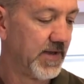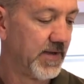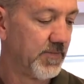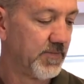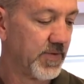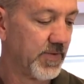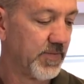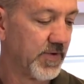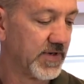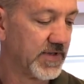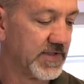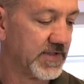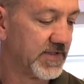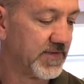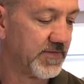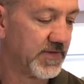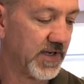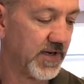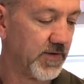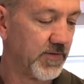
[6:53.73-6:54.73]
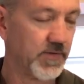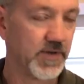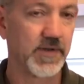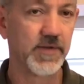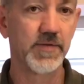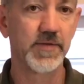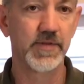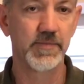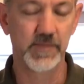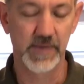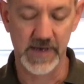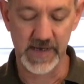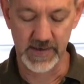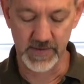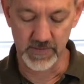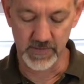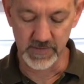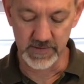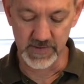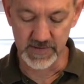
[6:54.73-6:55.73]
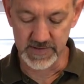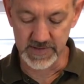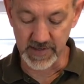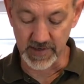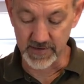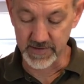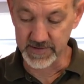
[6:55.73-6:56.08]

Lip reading: proportions of dough with my older starter.